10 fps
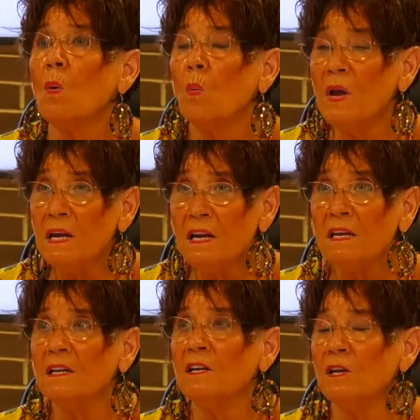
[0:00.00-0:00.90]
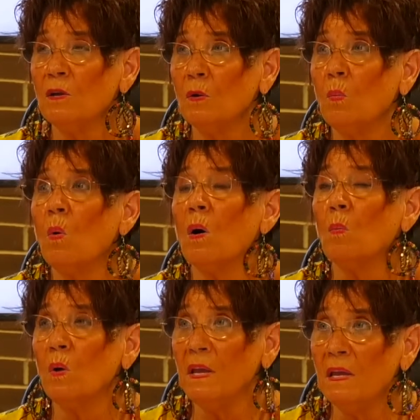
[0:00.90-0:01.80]
We need to do
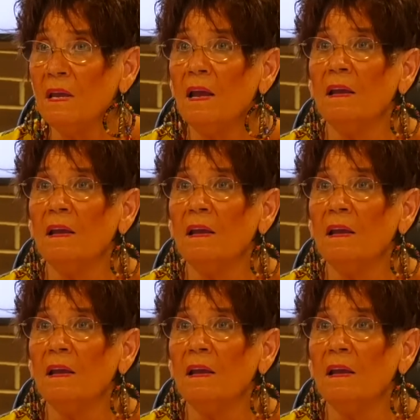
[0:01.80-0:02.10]
what we